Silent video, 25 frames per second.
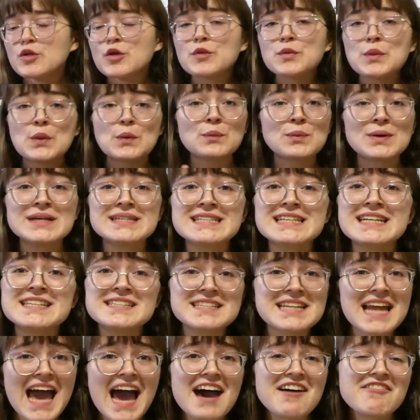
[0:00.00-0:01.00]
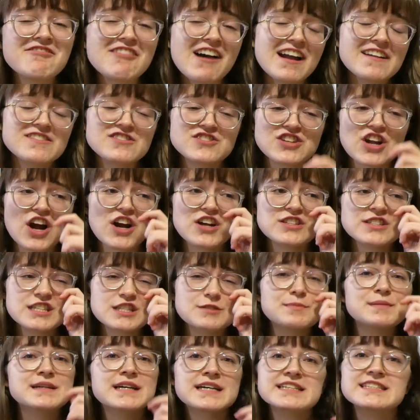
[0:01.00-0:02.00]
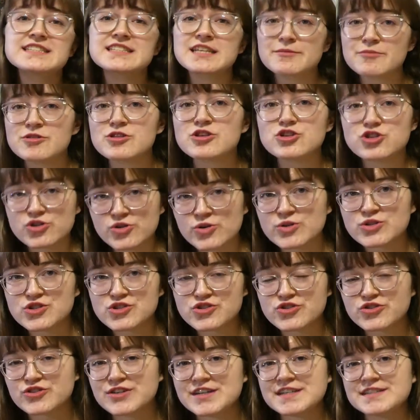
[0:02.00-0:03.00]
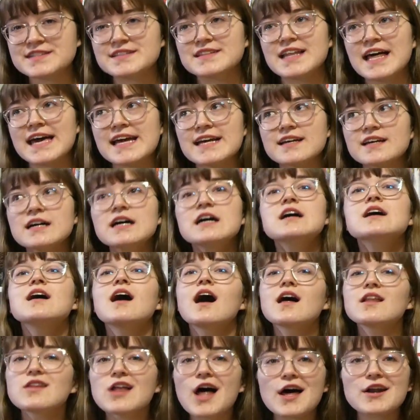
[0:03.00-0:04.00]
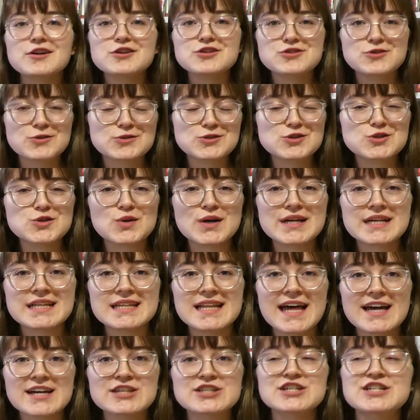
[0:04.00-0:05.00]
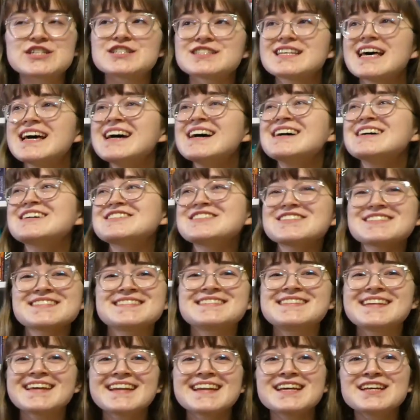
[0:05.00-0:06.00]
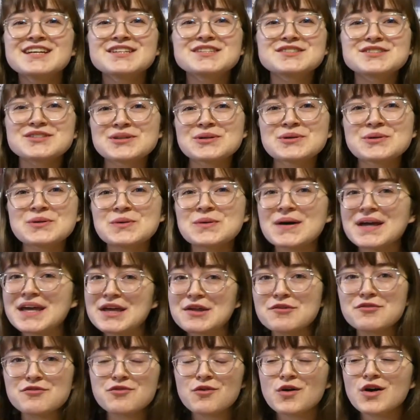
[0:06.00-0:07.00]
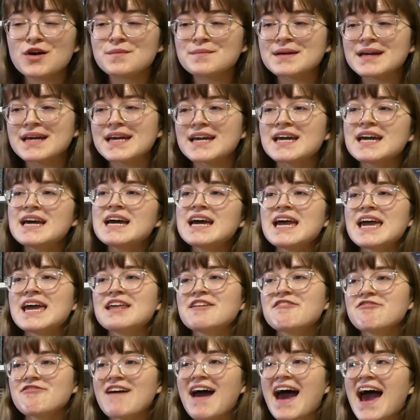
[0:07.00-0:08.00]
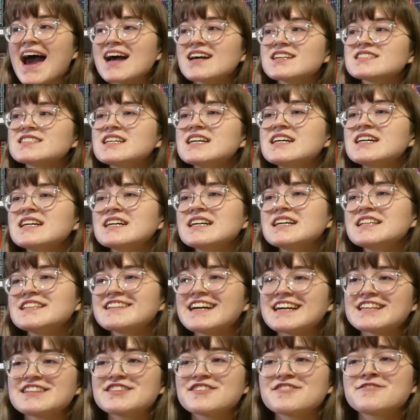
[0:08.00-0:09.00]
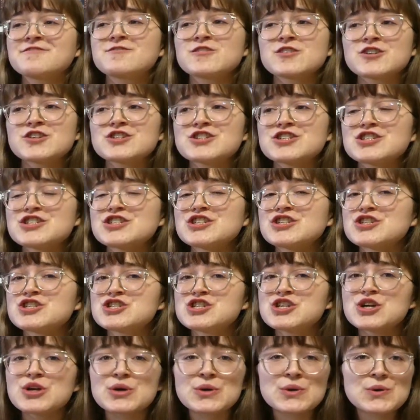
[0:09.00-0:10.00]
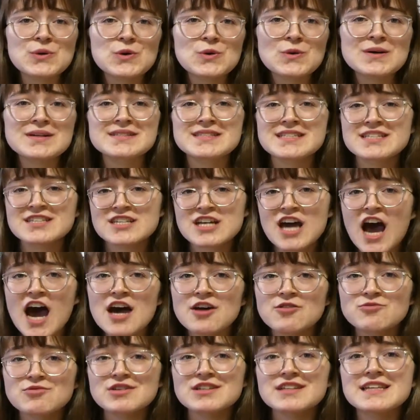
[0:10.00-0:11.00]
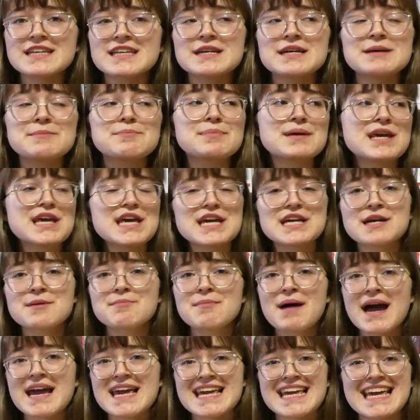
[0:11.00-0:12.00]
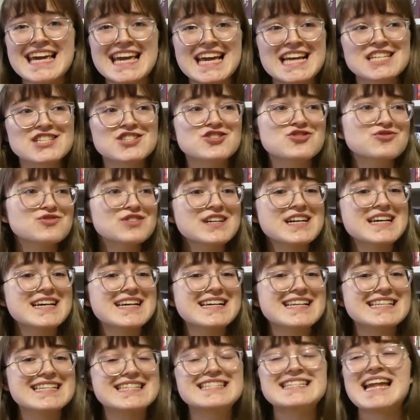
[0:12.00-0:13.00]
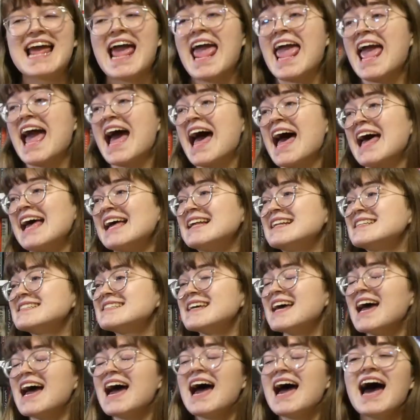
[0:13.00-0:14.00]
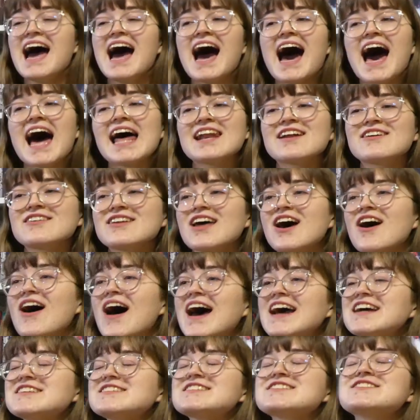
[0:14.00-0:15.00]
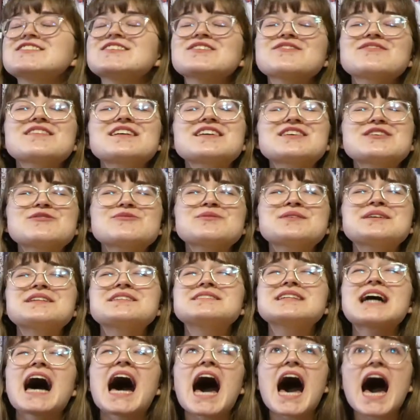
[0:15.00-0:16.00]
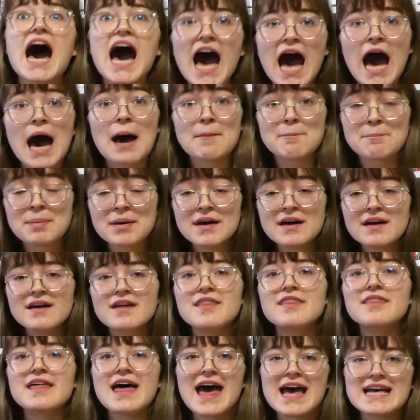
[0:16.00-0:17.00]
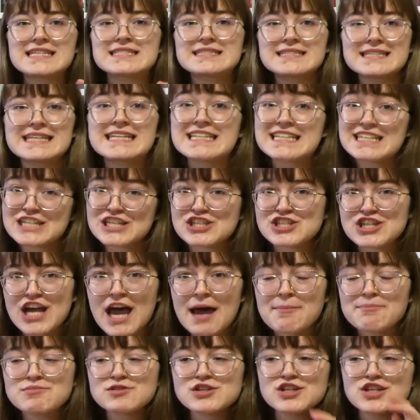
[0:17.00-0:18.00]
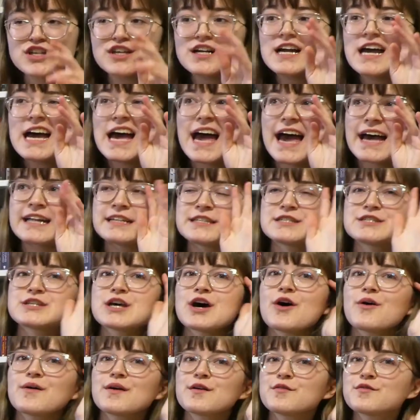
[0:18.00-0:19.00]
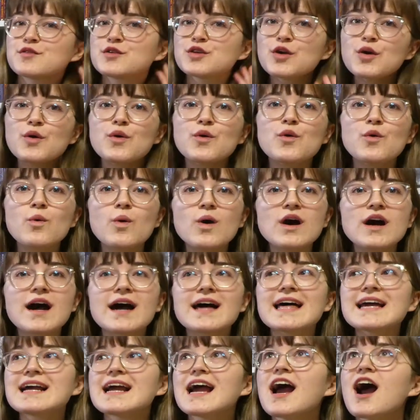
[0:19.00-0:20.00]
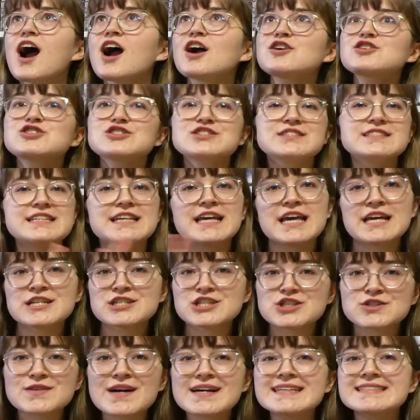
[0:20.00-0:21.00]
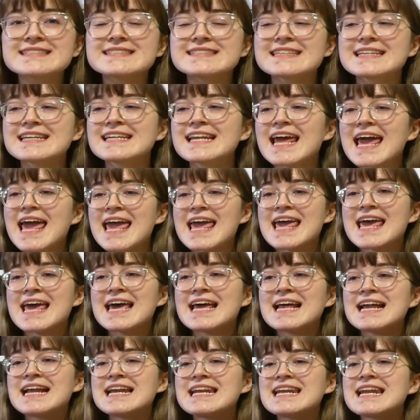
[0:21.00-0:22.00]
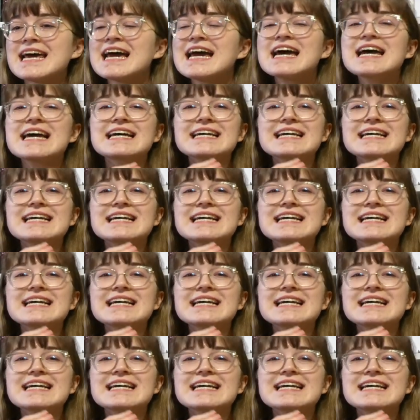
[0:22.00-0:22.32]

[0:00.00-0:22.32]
the reason it doesn't have 5 stars is because some of the short stories, like a lot of short story collections, just didn't do it for me. In fact, like the first two did not really pique my interest, and I don't know. I just don't think you could top the STD chapter. And so if you like are just interested in